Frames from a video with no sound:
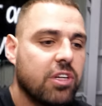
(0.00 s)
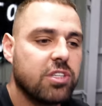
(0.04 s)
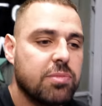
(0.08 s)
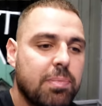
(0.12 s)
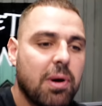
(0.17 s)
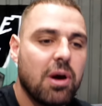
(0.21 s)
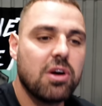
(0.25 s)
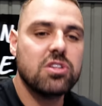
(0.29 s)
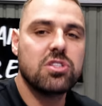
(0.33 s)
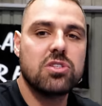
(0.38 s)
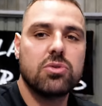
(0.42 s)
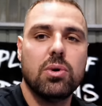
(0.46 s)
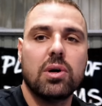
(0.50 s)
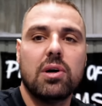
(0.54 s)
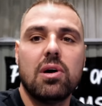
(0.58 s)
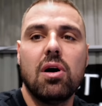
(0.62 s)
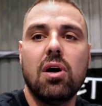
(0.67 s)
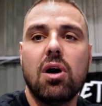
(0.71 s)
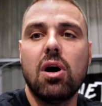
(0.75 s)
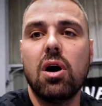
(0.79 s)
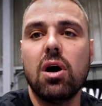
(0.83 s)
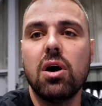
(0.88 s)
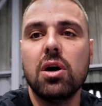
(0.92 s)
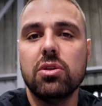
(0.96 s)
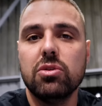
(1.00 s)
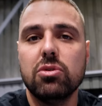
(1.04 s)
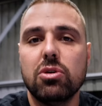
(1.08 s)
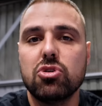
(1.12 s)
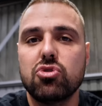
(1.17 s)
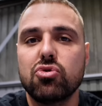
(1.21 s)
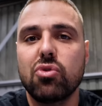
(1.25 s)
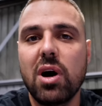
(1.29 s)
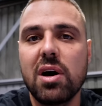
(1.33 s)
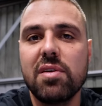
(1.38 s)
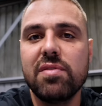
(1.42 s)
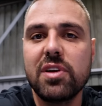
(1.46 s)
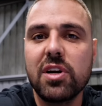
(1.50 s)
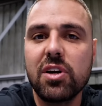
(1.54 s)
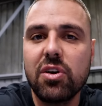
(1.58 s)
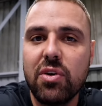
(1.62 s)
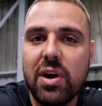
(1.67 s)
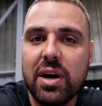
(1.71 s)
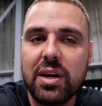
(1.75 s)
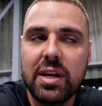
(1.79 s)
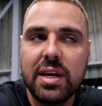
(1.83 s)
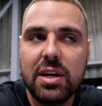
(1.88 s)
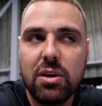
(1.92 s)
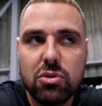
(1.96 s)
I suppose, to a car not driving
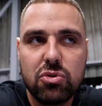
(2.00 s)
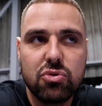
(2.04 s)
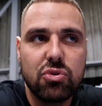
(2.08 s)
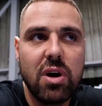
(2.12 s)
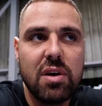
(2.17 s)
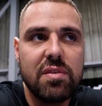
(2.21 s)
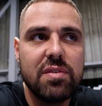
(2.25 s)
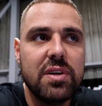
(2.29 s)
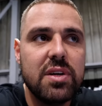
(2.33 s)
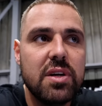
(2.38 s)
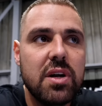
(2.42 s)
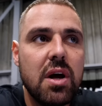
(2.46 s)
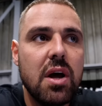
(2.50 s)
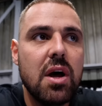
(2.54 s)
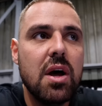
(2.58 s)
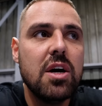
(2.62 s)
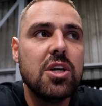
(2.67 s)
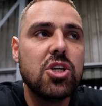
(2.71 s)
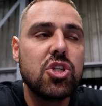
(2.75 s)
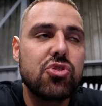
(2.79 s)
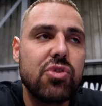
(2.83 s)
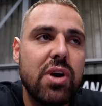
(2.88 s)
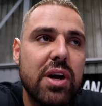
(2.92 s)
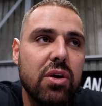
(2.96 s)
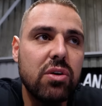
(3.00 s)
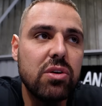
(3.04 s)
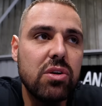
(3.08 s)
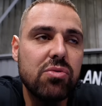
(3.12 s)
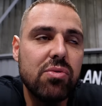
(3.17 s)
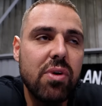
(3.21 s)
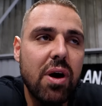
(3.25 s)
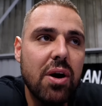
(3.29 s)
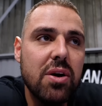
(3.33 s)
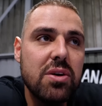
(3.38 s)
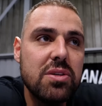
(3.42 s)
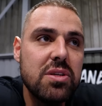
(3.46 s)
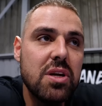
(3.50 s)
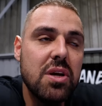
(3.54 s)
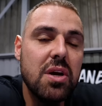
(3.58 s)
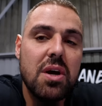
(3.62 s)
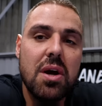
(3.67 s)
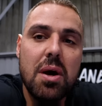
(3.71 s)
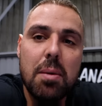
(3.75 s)
correctly or driving straight on the roads.